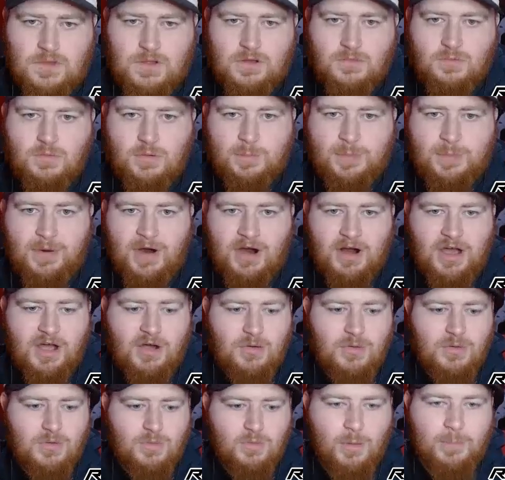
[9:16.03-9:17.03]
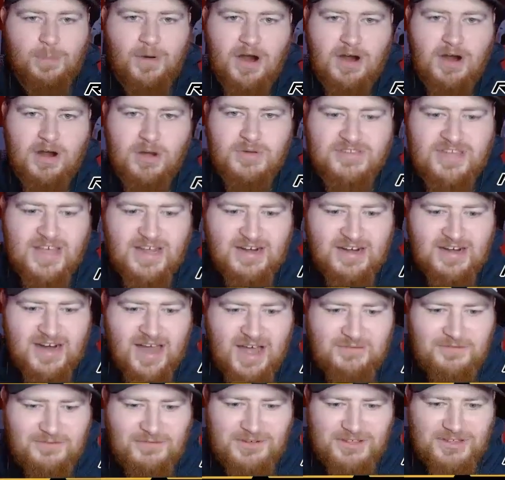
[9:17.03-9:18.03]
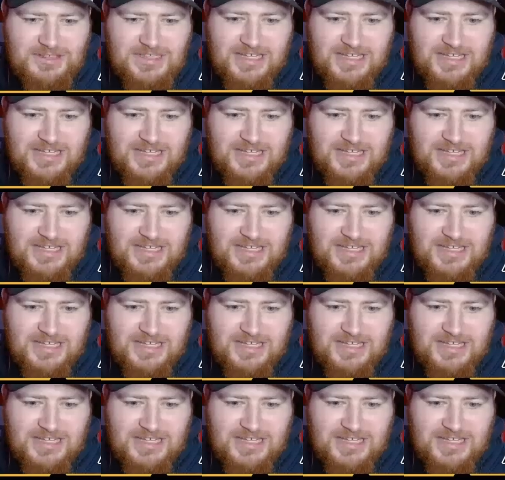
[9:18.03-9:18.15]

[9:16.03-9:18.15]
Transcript: Roberto, is that enough?